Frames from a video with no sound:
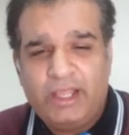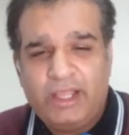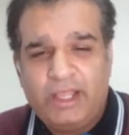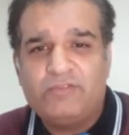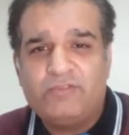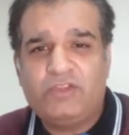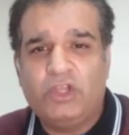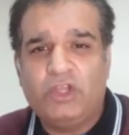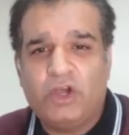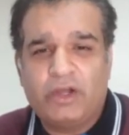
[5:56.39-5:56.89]

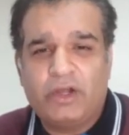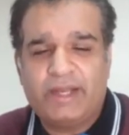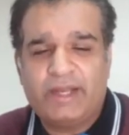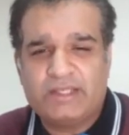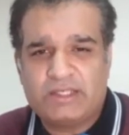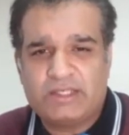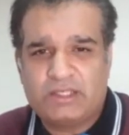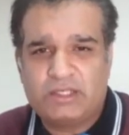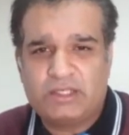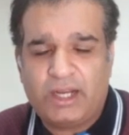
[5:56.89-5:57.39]
If the
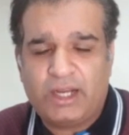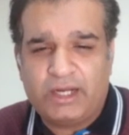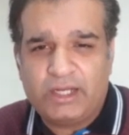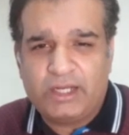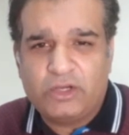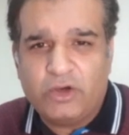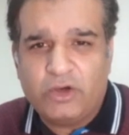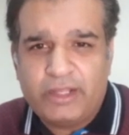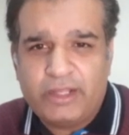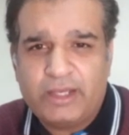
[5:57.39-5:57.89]
organization
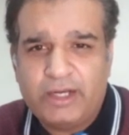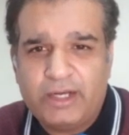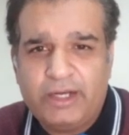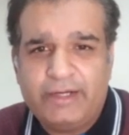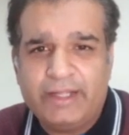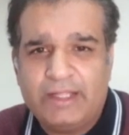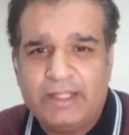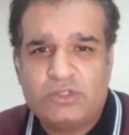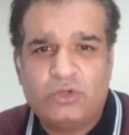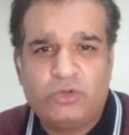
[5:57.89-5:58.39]
categorically
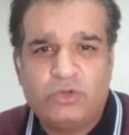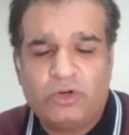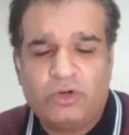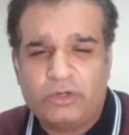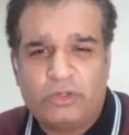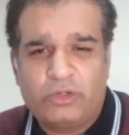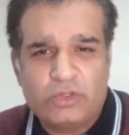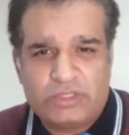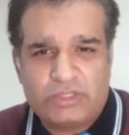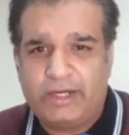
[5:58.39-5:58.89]
tells you
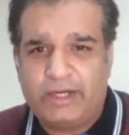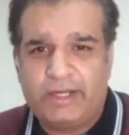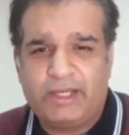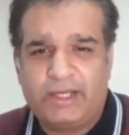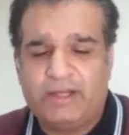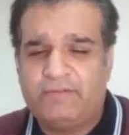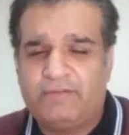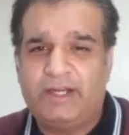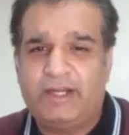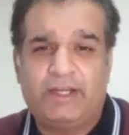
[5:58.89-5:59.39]
not to send a
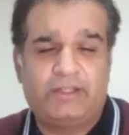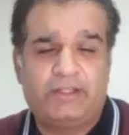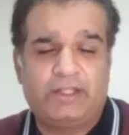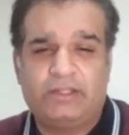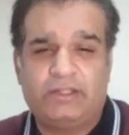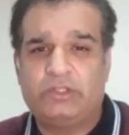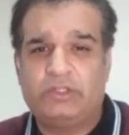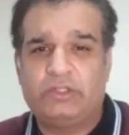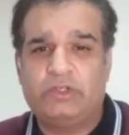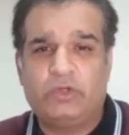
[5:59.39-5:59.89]
cover letter,
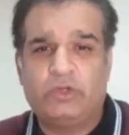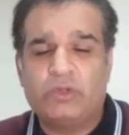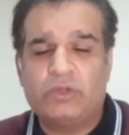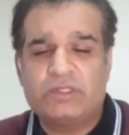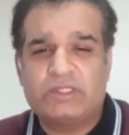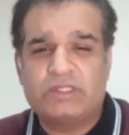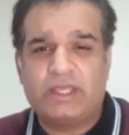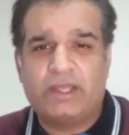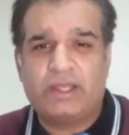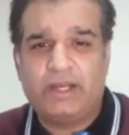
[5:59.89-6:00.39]
then don't
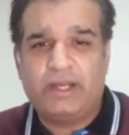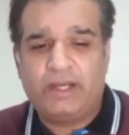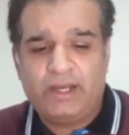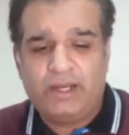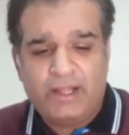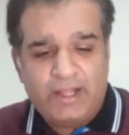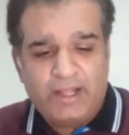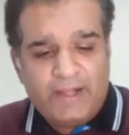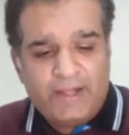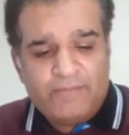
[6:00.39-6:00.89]
send
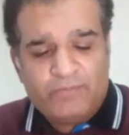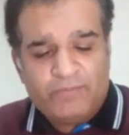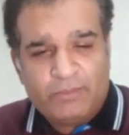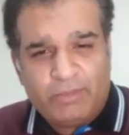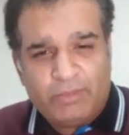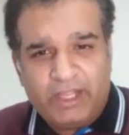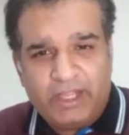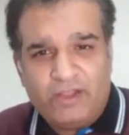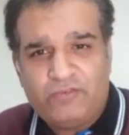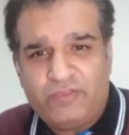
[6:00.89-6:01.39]
it.
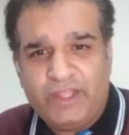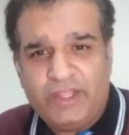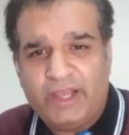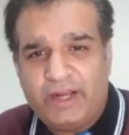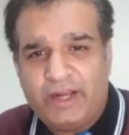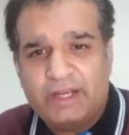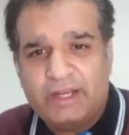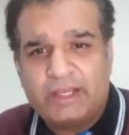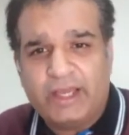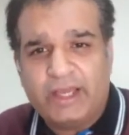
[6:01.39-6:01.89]
But if they
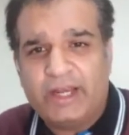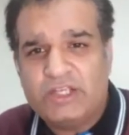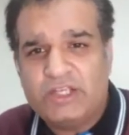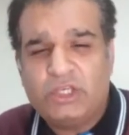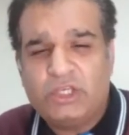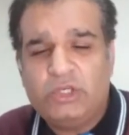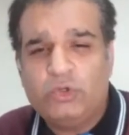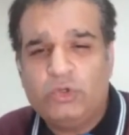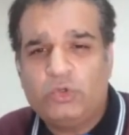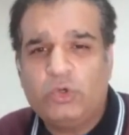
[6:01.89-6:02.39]
are
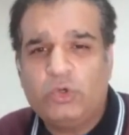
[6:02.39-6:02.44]
encouraging you to